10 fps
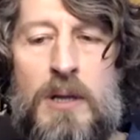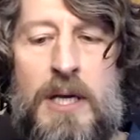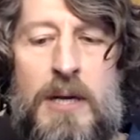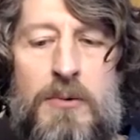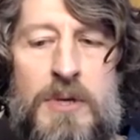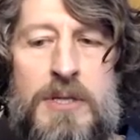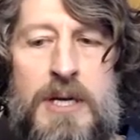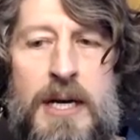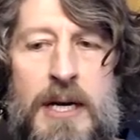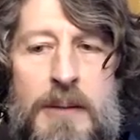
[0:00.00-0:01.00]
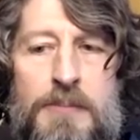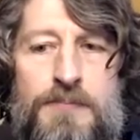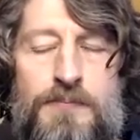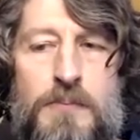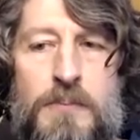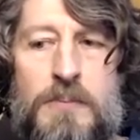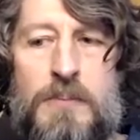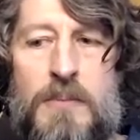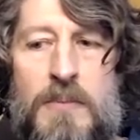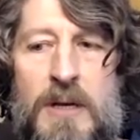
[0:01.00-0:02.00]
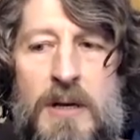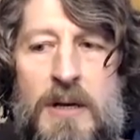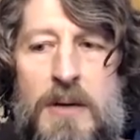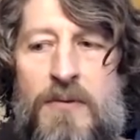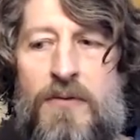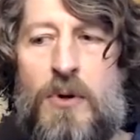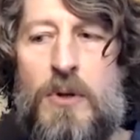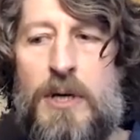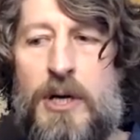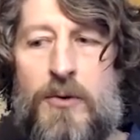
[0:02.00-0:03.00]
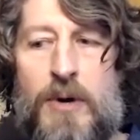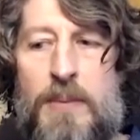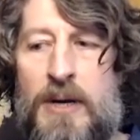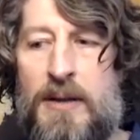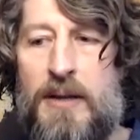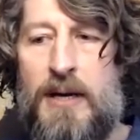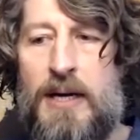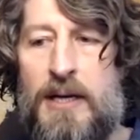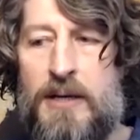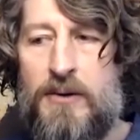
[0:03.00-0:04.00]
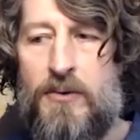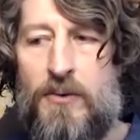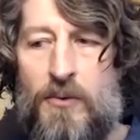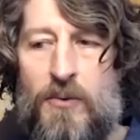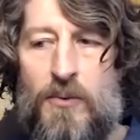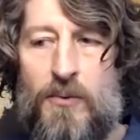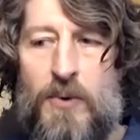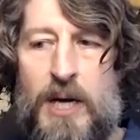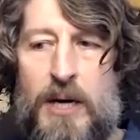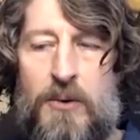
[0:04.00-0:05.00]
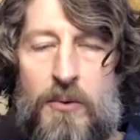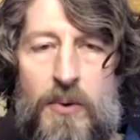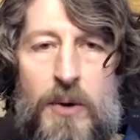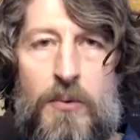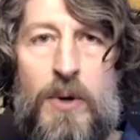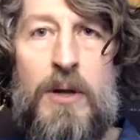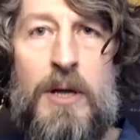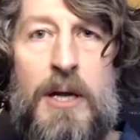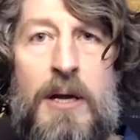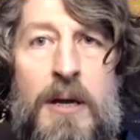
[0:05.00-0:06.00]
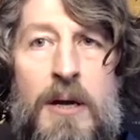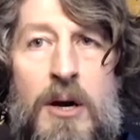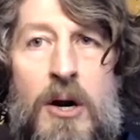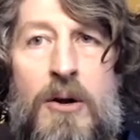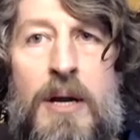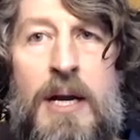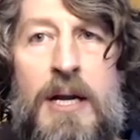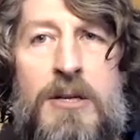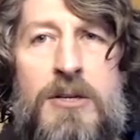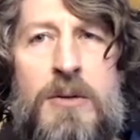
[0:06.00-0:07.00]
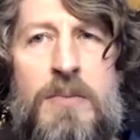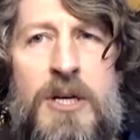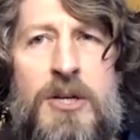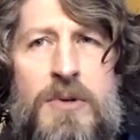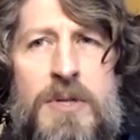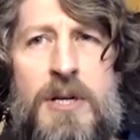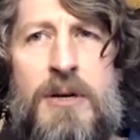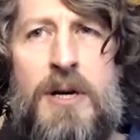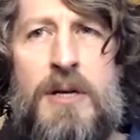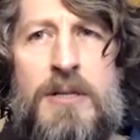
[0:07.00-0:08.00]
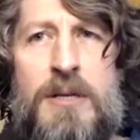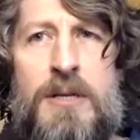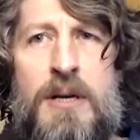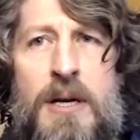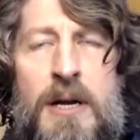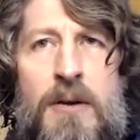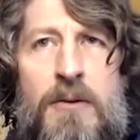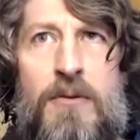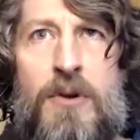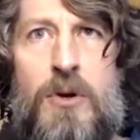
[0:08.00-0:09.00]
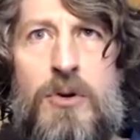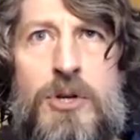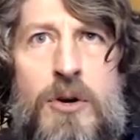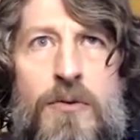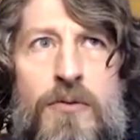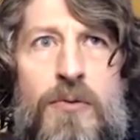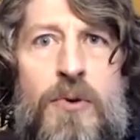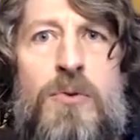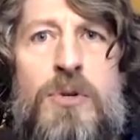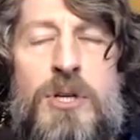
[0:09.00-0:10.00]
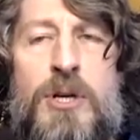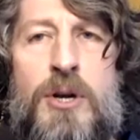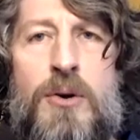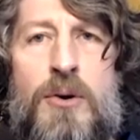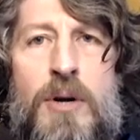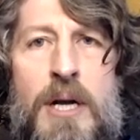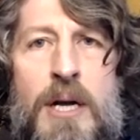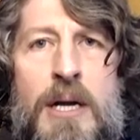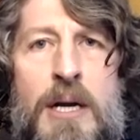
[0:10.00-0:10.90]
Lee was saying, I'm full in agreement that we, we really are gaining so much resilience and, and future food security